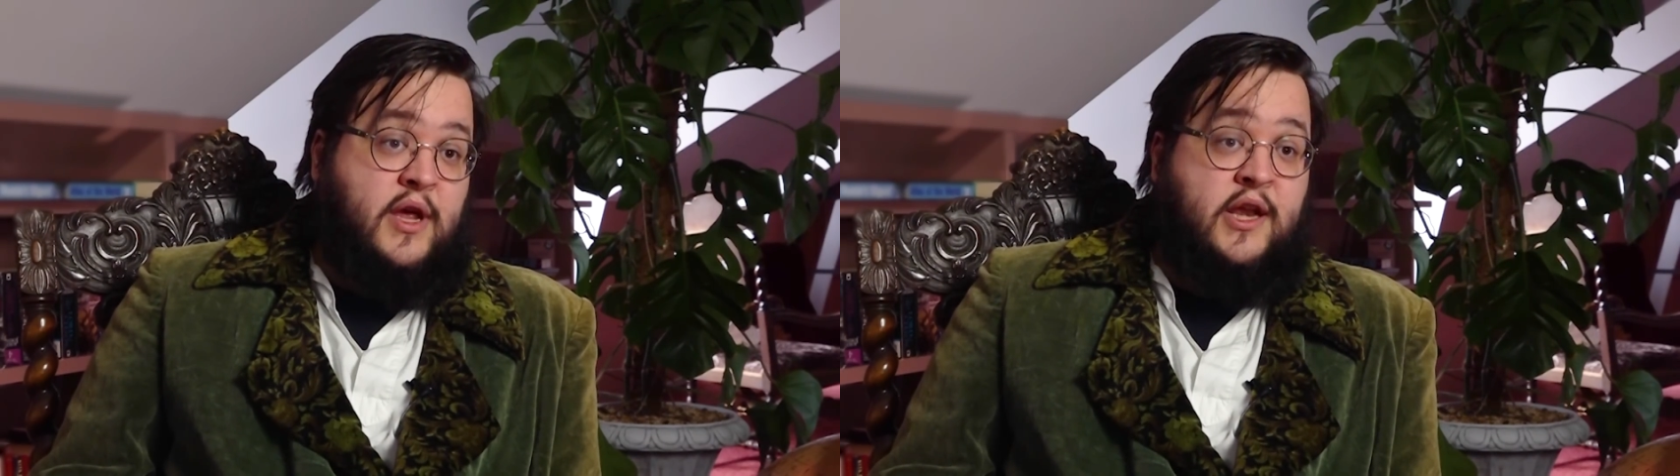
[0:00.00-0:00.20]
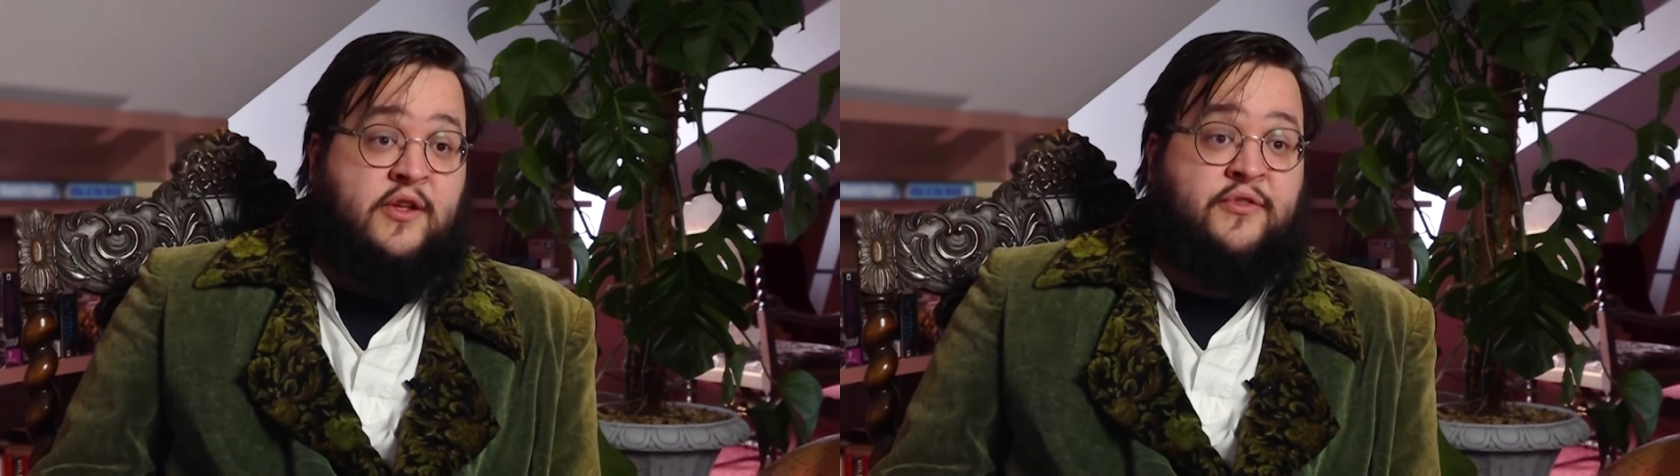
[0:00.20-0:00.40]

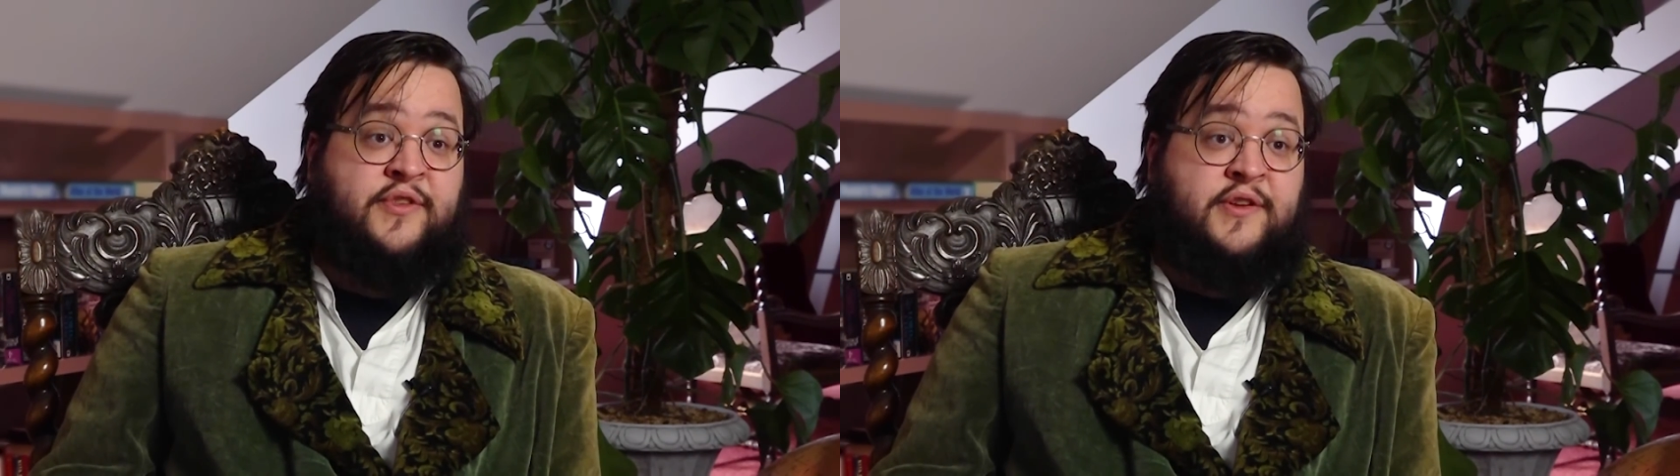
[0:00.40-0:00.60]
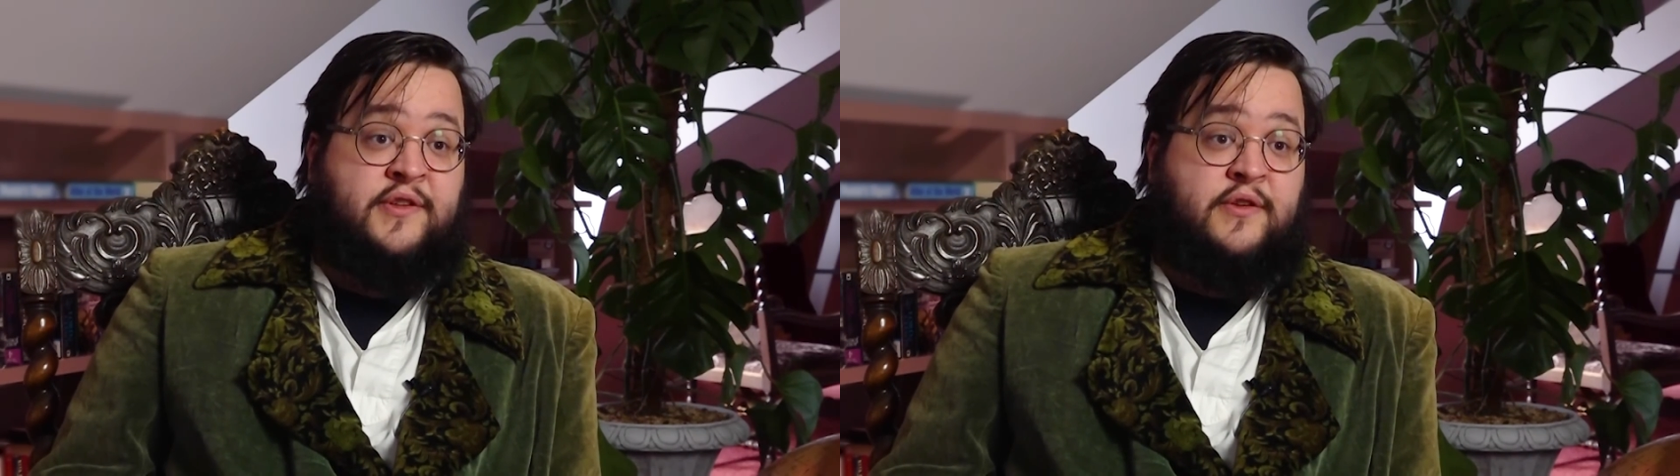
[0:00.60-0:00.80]
and use
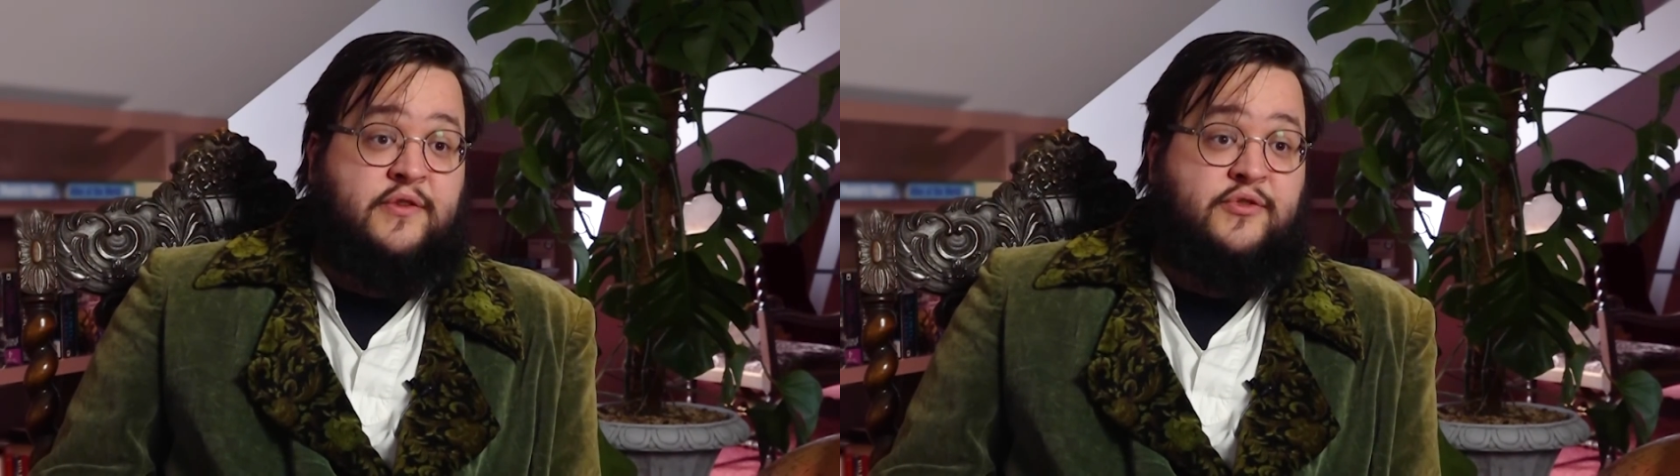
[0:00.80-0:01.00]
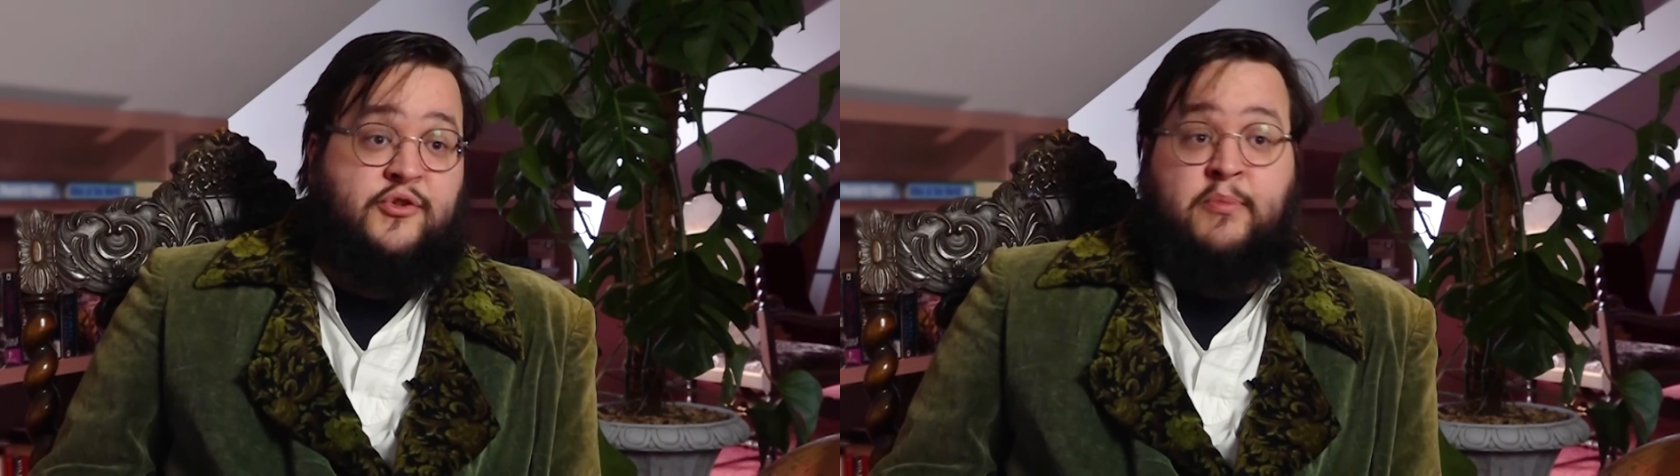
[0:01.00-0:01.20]
it
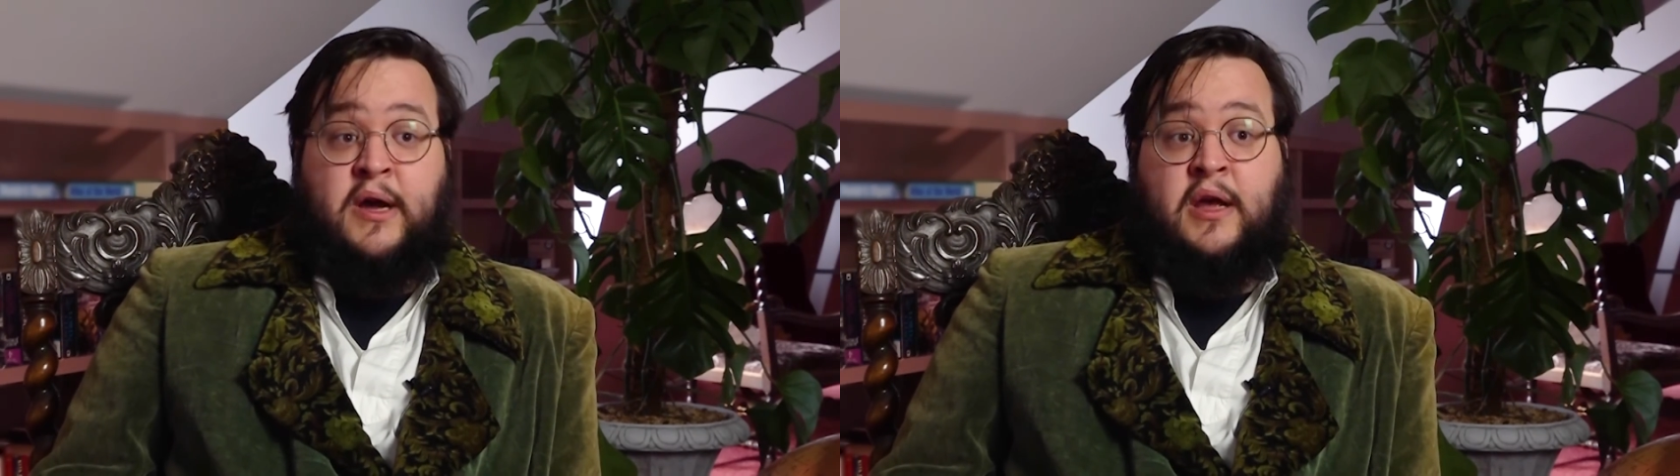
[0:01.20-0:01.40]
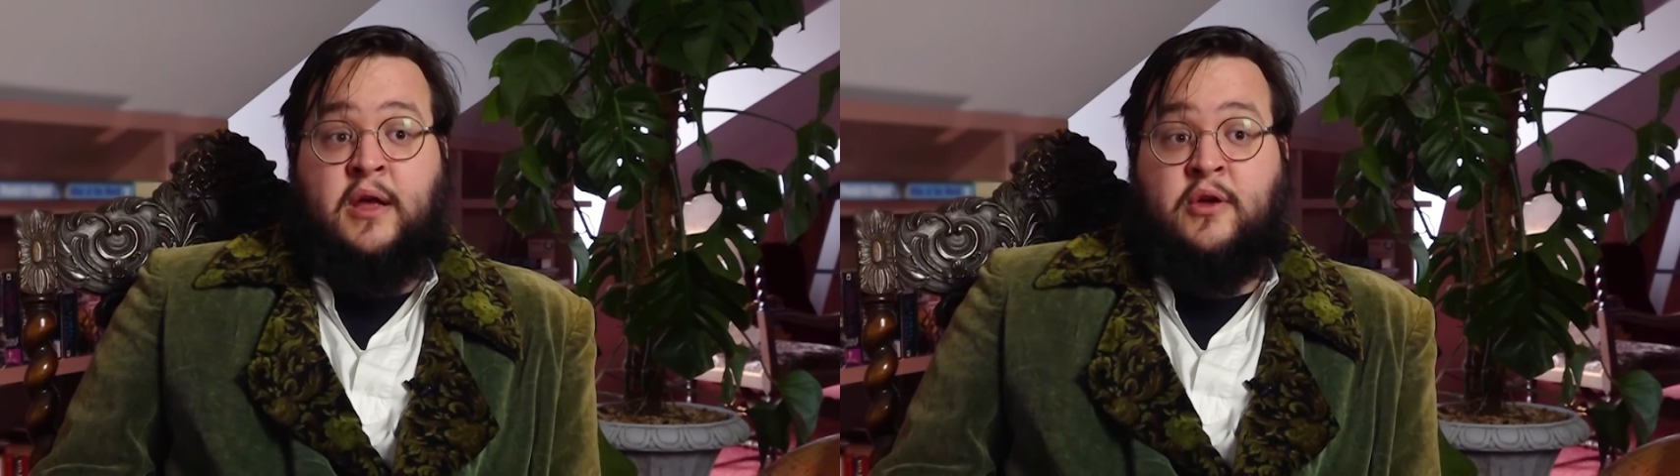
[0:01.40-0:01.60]
to
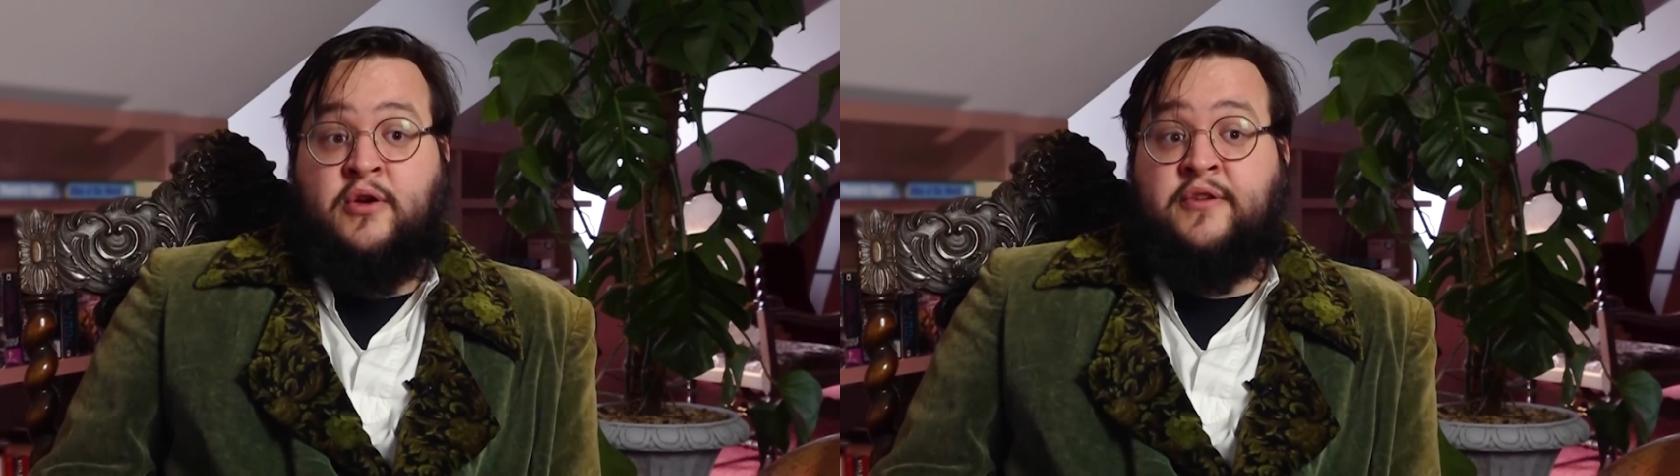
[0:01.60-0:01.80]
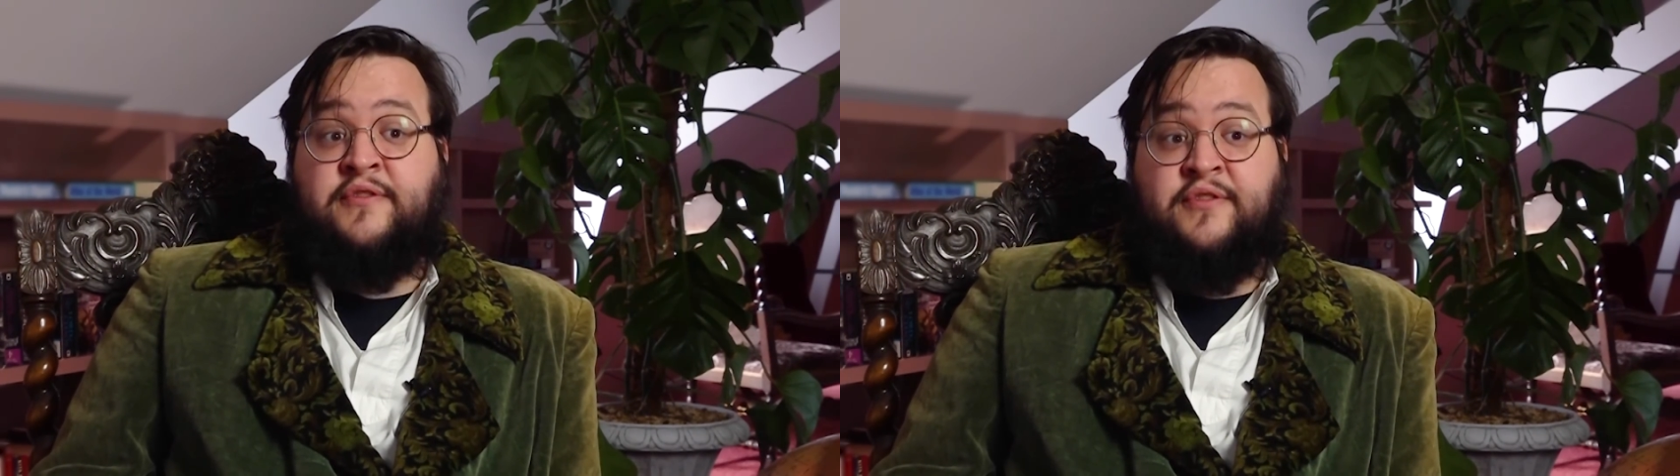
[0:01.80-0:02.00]
buy
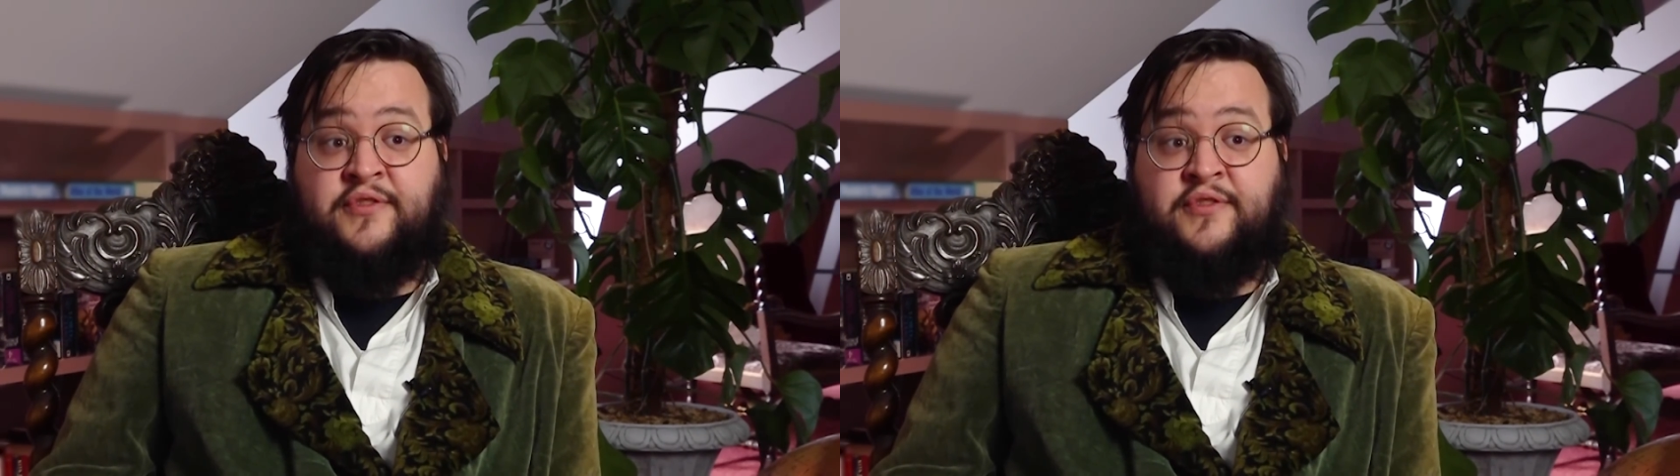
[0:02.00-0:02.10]
goods and